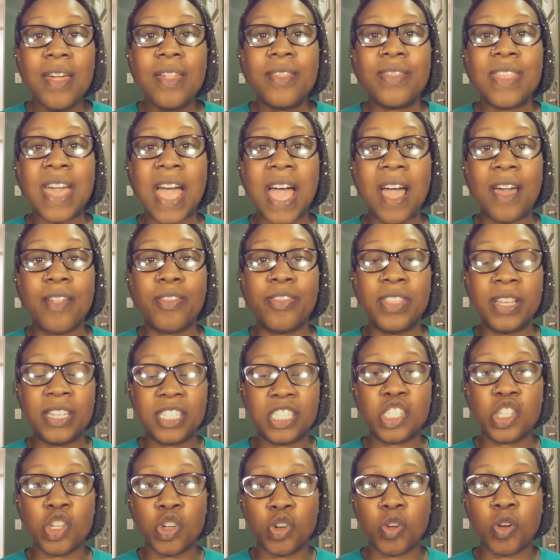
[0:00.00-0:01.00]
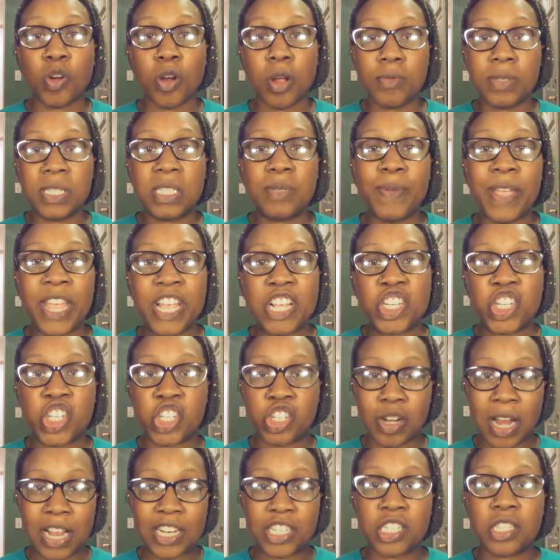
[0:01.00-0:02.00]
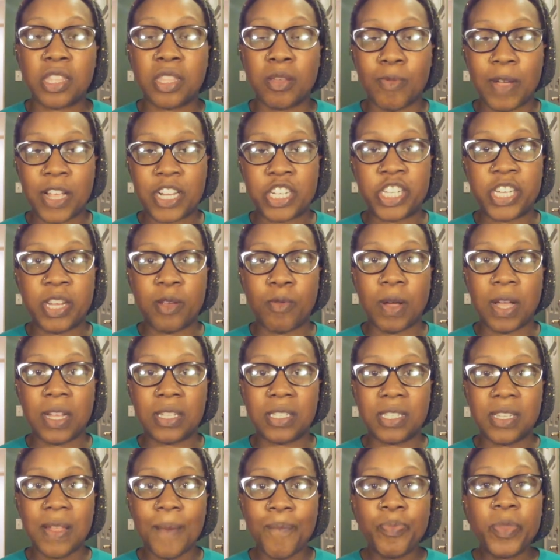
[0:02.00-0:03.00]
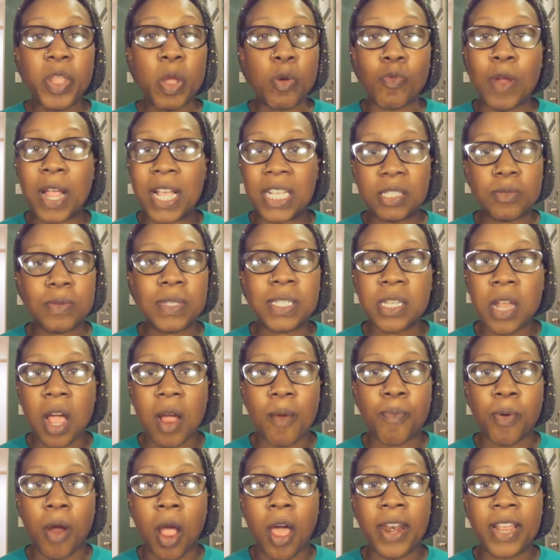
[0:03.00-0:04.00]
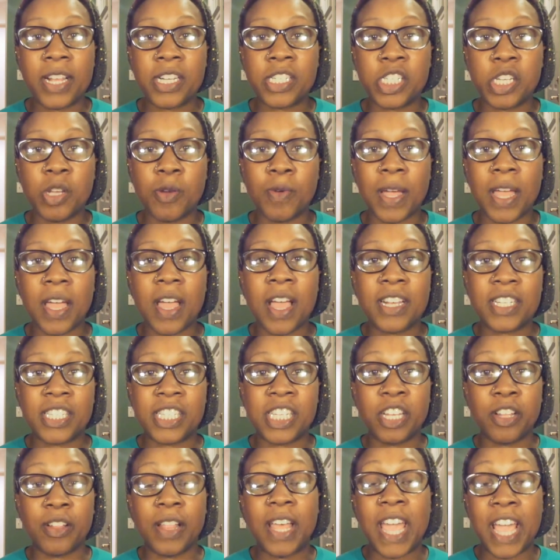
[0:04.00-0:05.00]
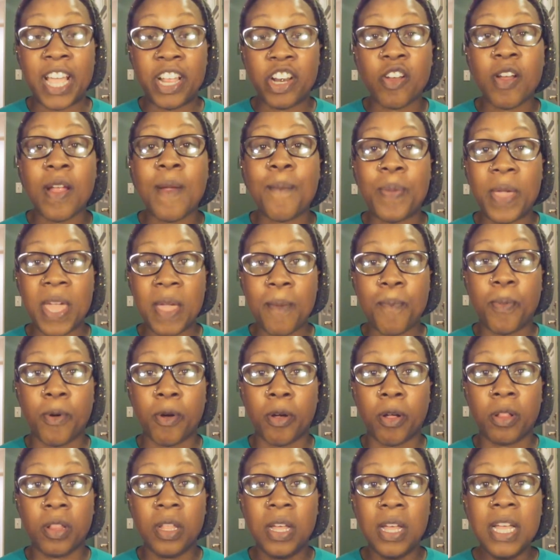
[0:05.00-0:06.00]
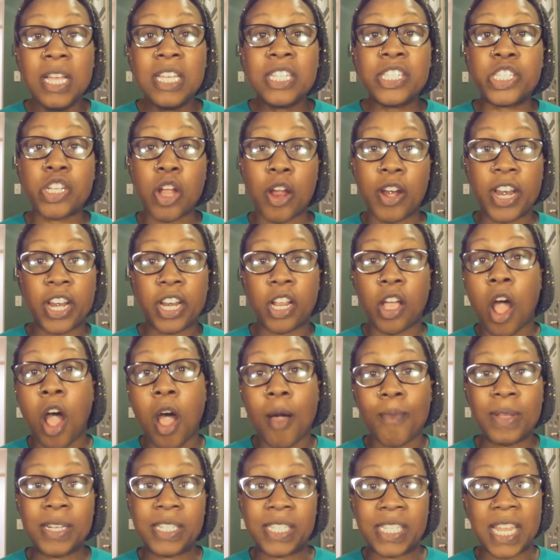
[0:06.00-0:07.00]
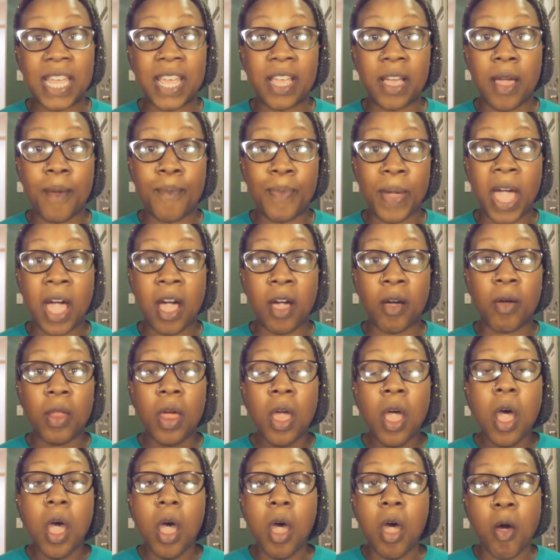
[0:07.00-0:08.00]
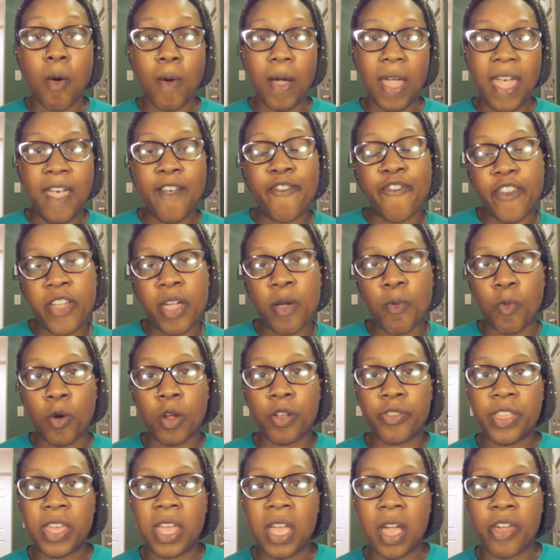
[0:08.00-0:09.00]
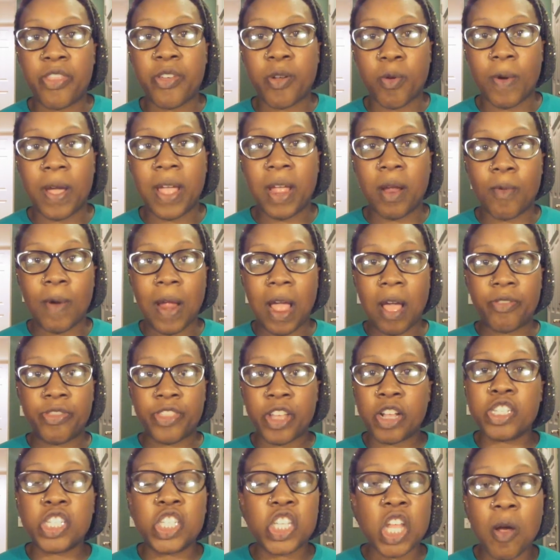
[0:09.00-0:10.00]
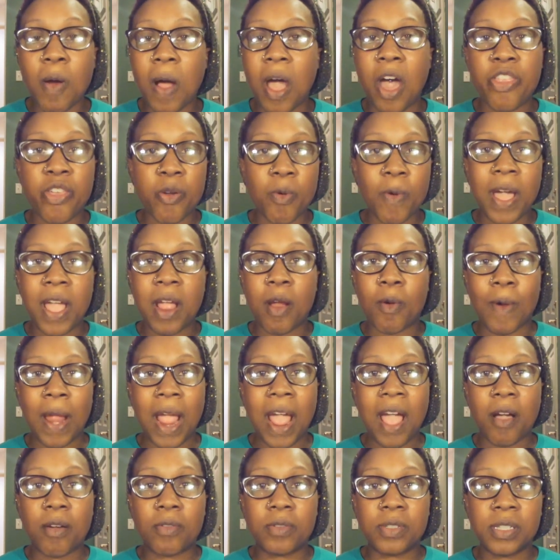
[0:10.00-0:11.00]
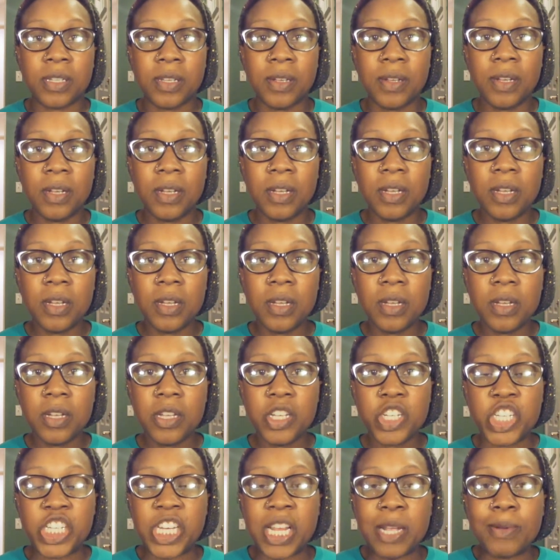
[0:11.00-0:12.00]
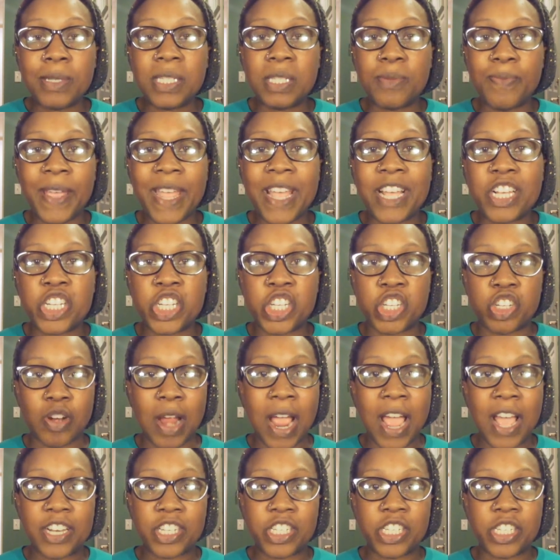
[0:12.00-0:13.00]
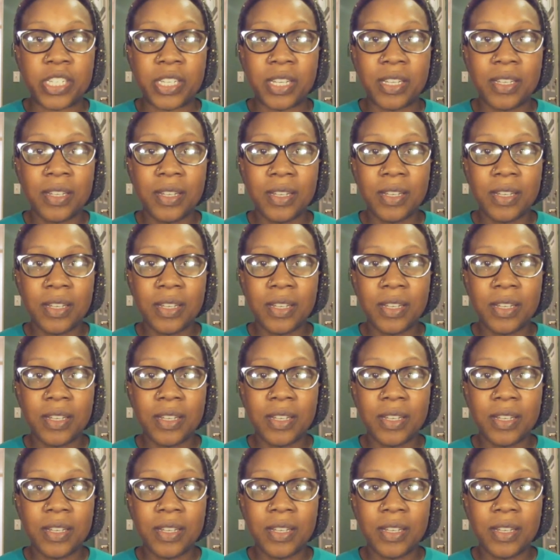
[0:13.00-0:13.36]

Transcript: that this little girl was being stretched the way she was. Race was not brought into it until ignorant people started commenting about, oh, if it were the other way around. There's no other way around. She was being stretched.